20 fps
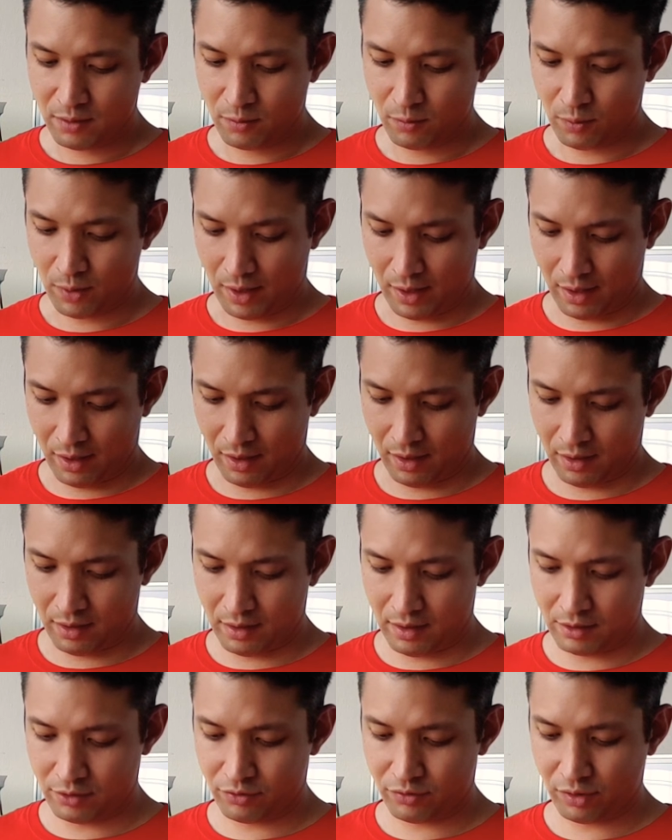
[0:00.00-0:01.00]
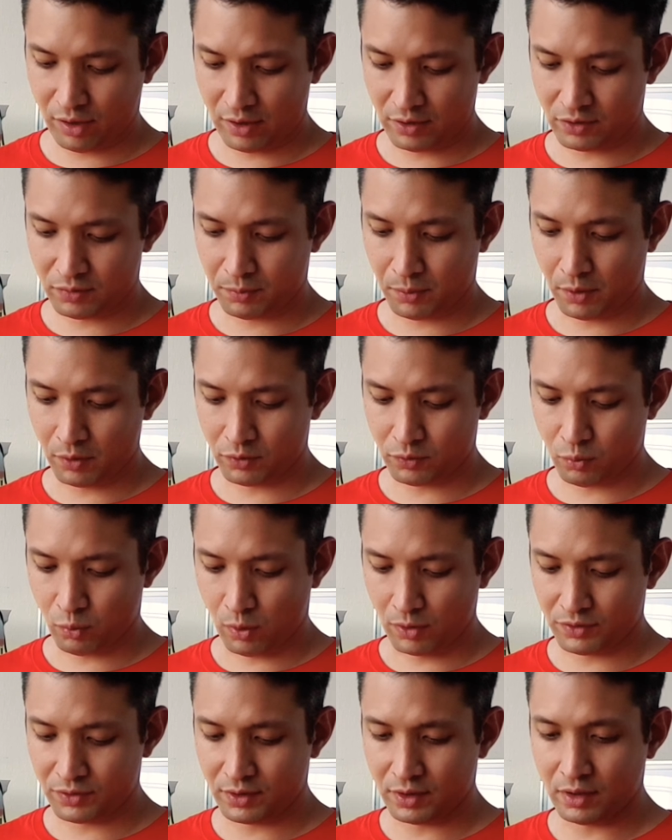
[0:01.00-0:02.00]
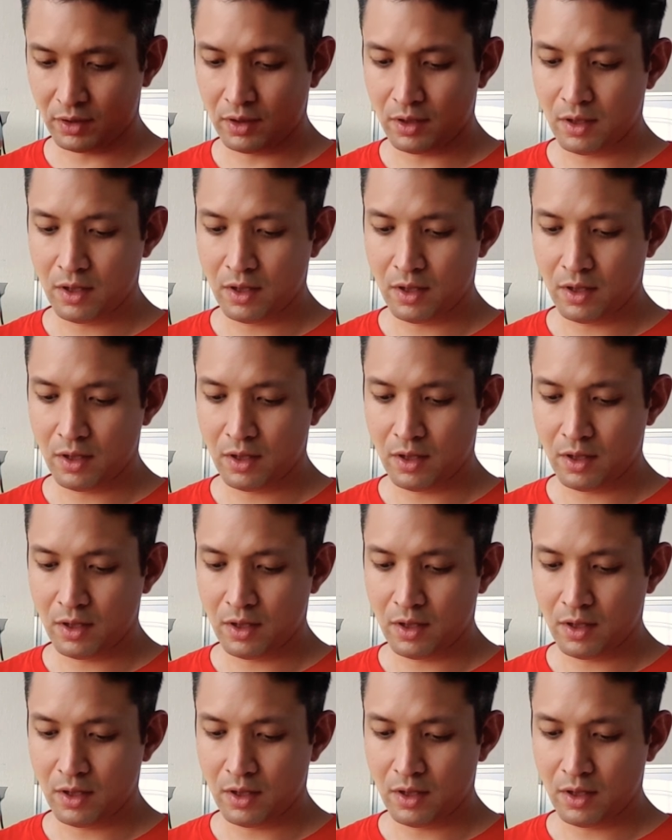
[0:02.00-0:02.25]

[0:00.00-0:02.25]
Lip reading: where it transports water,